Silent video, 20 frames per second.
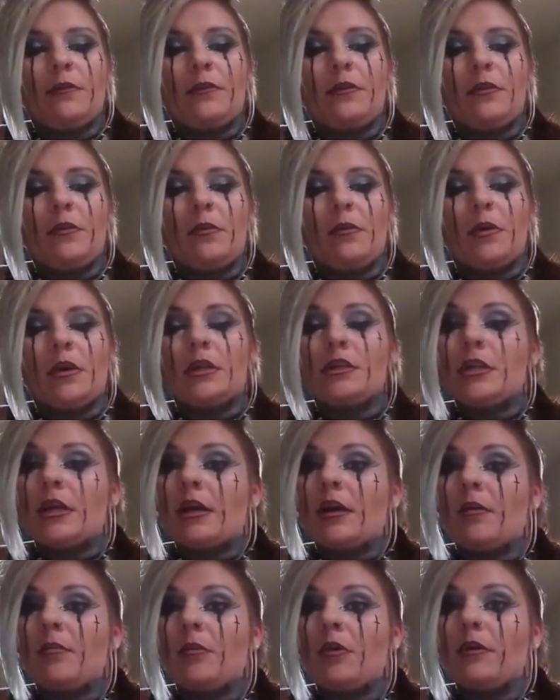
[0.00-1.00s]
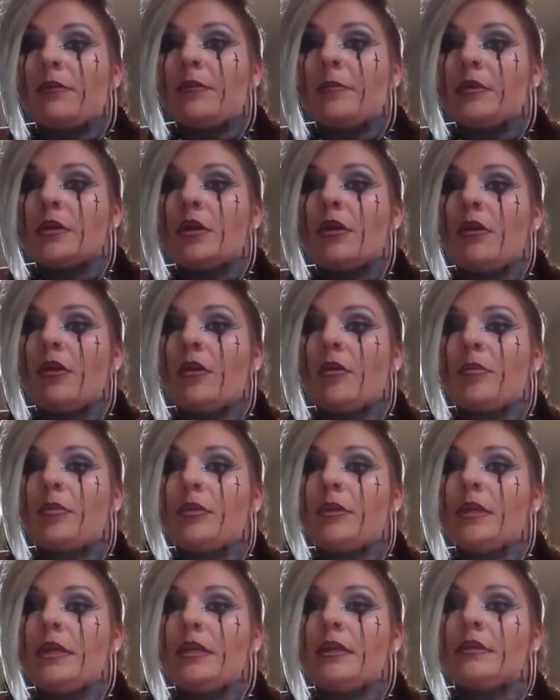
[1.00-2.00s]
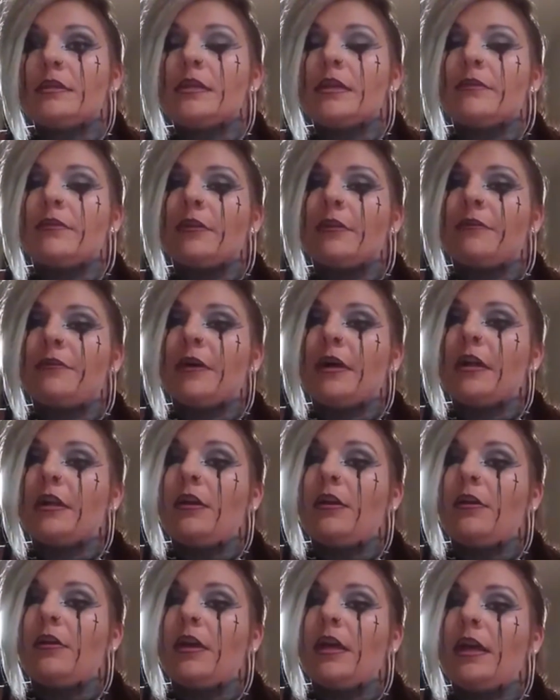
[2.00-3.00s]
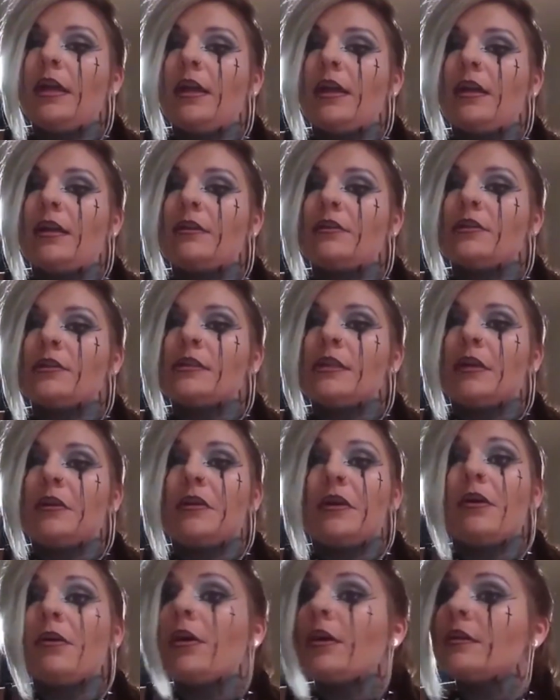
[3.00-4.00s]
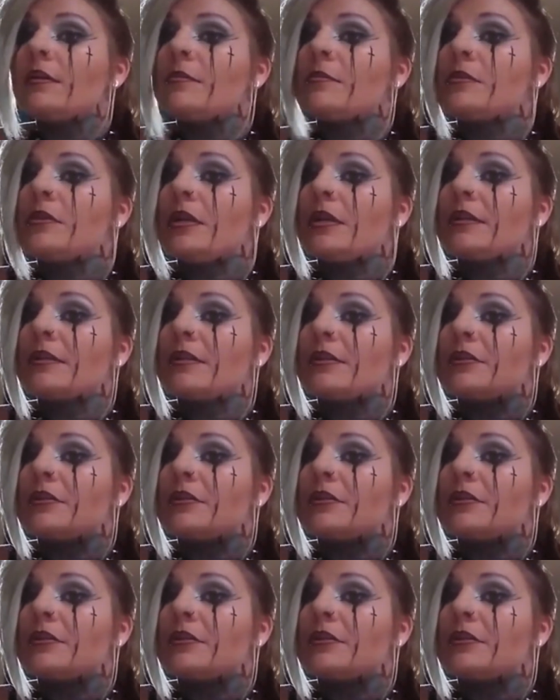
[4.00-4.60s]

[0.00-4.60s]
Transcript: if you want to check out more from Dakota, please give her a follow and just tell her how awesome she is.